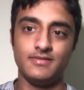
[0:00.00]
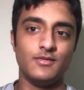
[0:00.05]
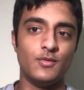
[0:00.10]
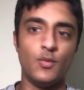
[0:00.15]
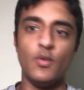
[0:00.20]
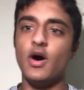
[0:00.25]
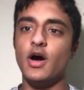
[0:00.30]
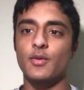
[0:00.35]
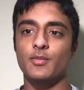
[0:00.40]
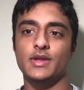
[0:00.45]

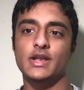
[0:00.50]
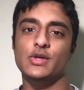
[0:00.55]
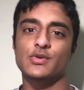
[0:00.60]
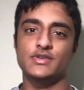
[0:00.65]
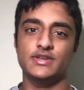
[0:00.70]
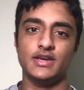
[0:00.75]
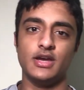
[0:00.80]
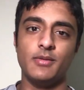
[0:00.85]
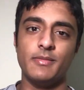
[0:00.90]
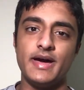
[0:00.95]
why are we
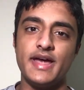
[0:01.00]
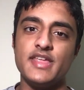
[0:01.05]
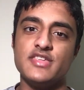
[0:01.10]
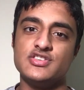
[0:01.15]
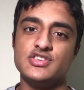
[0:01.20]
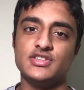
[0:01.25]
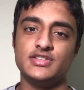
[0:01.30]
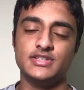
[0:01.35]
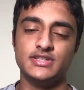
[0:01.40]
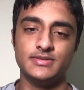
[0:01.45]
losing our
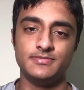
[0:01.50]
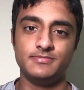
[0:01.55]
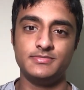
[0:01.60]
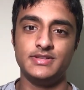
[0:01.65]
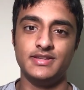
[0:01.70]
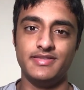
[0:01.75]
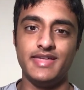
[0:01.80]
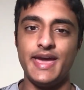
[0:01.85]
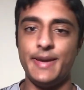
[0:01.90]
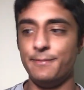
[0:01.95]
manager
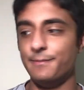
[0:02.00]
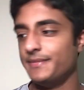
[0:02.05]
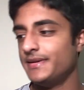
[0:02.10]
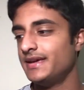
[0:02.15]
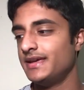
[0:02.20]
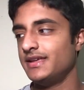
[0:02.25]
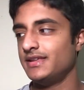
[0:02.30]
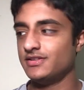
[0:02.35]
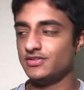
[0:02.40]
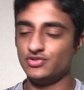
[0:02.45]
to them?
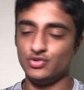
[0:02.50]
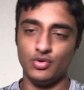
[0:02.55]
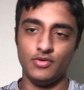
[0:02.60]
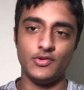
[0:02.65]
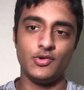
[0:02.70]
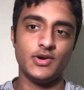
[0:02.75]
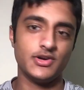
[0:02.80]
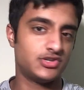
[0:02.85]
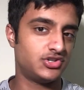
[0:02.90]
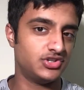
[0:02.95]
Sort of
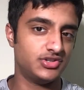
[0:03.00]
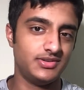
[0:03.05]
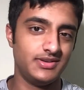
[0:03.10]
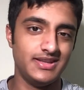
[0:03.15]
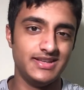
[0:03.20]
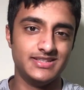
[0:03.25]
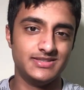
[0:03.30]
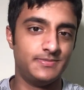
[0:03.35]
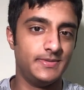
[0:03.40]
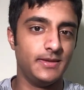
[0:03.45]
question
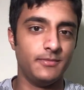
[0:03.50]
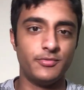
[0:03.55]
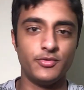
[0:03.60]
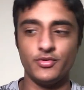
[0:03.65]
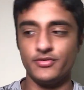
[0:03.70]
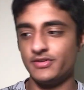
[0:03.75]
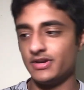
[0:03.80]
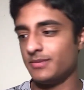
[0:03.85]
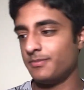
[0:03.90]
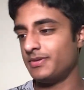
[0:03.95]
is being
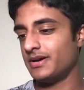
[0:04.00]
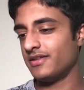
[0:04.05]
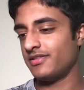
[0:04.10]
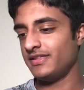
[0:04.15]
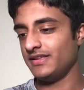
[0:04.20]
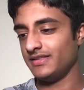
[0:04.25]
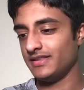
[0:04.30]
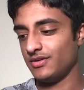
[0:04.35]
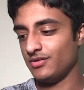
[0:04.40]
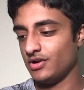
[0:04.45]
brought up, but I
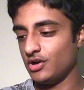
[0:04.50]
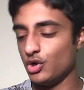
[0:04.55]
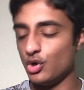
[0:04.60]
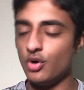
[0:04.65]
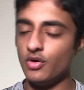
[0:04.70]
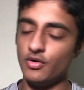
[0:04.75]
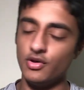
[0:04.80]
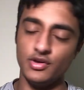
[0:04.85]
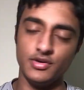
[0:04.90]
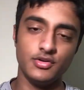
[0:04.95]
think there are a lot
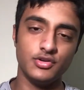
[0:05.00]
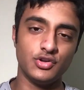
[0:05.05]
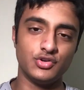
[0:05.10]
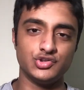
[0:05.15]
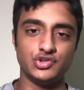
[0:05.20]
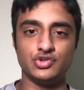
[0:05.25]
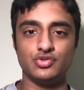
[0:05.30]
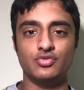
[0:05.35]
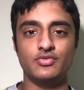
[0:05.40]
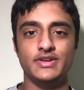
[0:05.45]
of
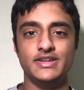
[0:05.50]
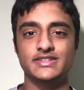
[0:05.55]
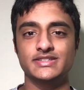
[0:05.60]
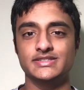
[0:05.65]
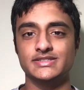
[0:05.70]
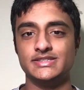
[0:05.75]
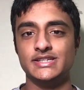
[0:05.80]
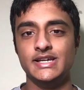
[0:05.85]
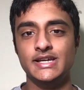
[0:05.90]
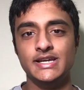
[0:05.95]
logical
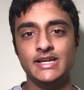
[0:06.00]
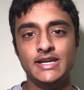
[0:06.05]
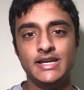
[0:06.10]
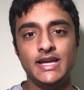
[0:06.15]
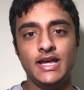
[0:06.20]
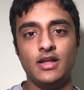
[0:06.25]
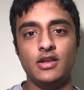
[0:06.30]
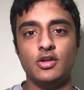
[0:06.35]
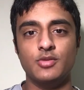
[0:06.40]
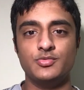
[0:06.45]
reasons,
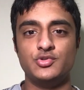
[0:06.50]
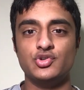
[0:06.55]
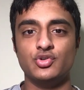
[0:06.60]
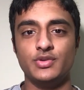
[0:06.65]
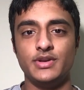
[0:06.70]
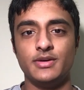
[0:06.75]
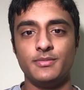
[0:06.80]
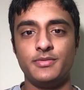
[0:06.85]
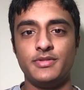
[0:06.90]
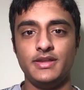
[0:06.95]
a lot of
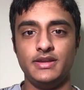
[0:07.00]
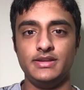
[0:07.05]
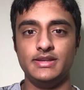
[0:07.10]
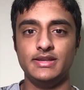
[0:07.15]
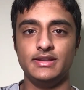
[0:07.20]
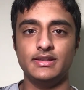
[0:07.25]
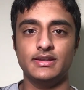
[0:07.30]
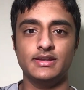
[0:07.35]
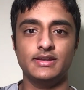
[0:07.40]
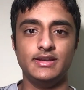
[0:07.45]
joint up
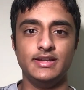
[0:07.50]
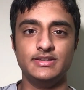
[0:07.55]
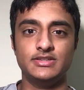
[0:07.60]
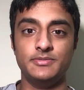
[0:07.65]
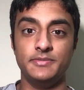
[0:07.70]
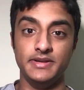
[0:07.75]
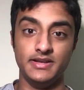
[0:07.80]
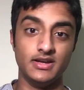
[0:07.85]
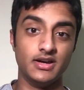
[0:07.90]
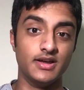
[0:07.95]
thinking that needs
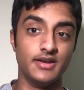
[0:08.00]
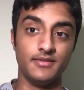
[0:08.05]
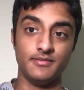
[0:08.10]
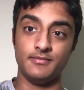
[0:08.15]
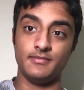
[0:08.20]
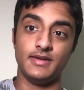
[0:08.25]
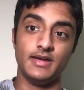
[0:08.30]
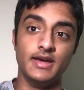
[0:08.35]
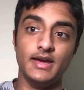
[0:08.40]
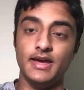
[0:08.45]
to be done,
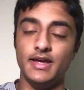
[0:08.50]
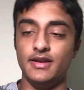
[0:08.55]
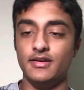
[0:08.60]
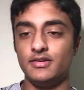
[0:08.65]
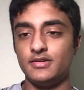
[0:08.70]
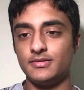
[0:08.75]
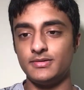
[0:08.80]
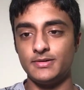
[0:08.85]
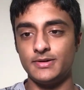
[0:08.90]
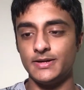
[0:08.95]

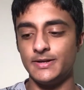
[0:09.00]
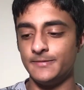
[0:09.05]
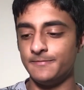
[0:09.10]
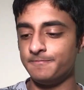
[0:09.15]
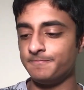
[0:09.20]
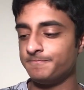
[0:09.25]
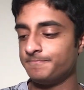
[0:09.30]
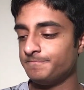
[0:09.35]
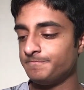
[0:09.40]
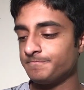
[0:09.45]
and
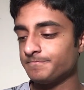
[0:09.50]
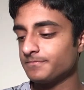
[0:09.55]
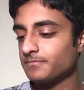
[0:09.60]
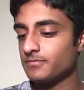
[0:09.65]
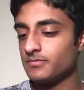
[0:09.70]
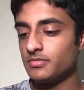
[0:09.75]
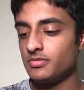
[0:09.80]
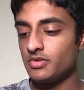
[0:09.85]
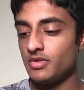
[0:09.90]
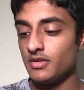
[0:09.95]

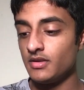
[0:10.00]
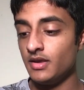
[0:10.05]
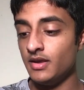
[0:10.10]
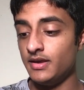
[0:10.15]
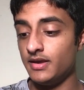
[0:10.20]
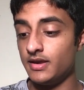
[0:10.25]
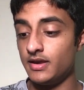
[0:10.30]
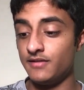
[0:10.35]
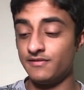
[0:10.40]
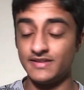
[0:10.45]

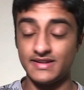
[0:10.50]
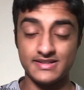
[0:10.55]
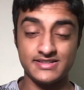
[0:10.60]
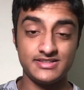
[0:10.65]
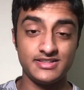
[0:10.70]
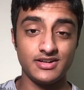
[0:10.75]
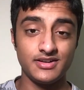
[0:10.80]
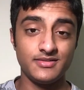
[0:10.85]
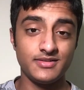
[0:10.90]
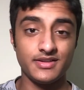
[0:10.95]
if that's
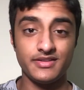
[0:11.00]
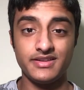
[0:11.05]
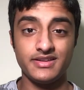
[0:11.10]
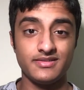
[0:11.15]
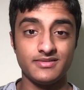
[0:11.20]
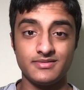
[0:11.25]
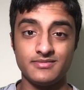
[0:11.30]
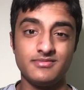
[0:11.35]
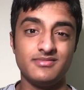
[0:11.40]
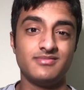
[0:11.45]
done, I
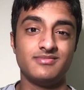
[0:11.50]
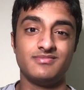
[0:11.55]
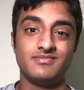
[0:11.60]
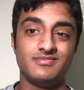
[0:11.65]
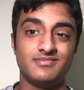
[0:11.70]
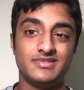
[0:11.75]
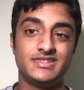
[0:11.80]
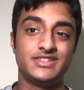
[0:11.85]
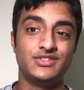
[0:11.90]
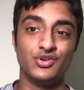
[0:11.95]
think
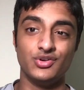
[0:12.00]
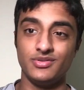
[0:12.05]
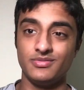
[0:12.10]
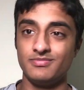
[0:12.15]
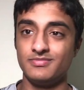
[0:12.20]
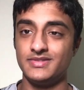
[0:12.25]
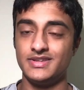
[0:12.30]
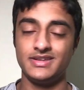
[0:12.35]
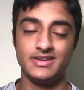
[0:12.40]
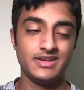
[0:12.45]
it's not
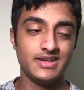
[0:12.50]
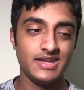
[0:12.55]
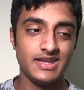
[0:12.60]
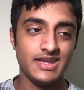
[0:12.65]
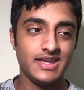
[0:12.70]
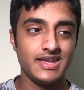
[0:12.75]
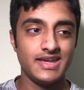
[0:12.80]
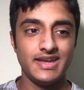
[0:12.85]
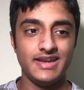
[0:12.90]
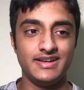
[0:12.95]

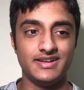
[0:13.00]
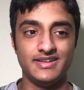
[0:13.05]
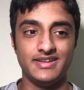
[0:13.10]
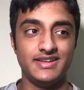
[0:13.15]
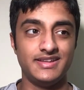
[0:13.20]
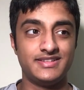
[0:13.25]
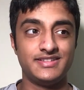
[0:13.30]
the